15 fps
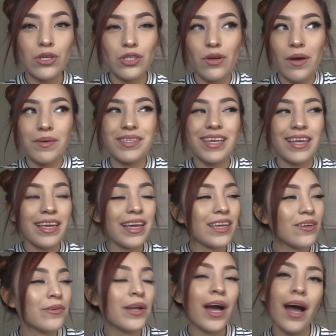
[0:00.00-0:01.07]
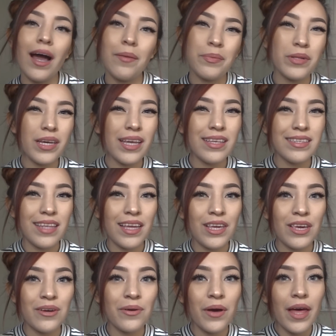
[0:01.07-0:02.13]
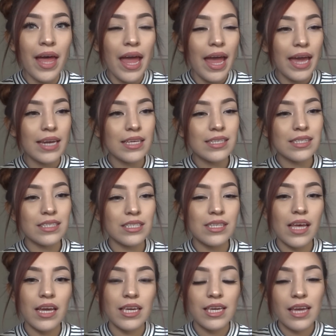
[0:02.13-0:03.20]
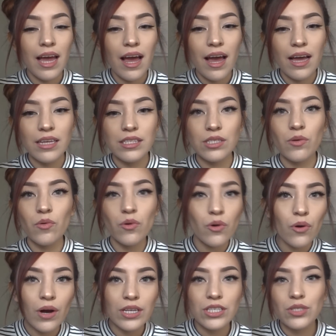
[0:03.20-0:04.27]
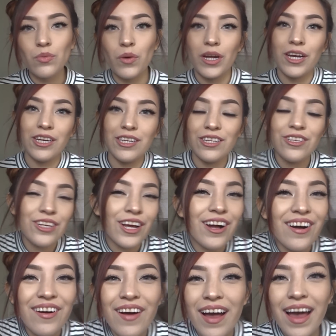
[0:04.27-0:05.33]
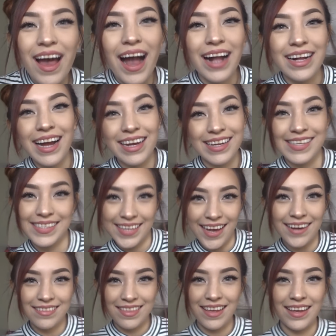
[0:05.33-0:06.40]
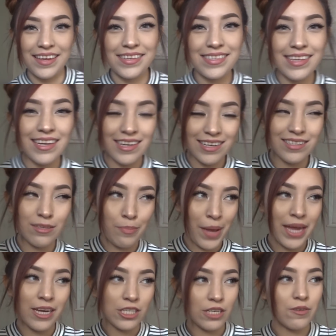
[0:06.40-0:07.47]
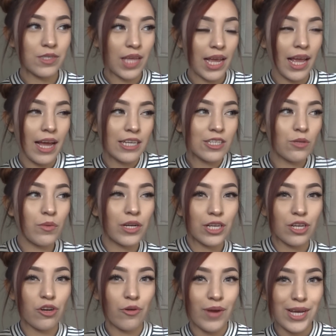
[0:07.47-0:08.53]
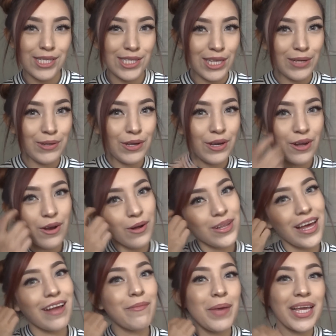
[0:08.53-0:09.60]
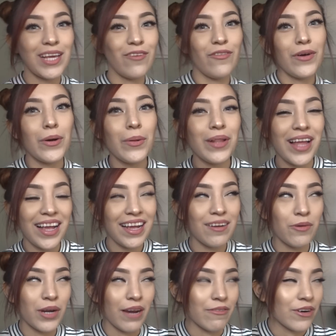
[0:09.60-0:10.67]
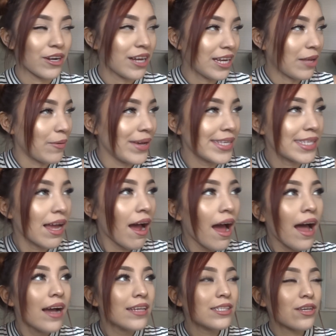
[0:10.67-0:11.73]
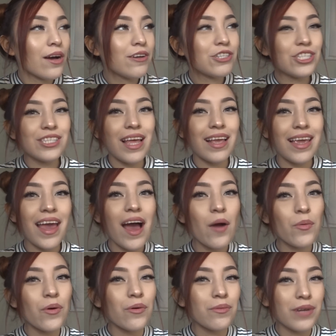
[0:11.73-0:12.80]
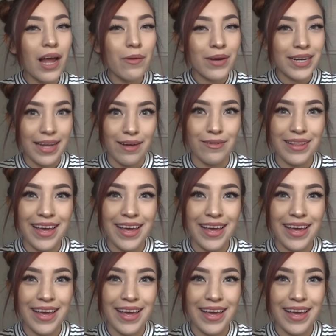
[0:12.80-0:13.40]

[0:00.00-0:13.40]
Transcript: So I was like, can you not, please, thank you. And he was just like, yeah, it's cool. I just wanted to, acariciarte. He said it in Spanish. He was like, I just want to caress you, like make you feel like whatever. Anyways, so I was just like, yeah, well, not right now.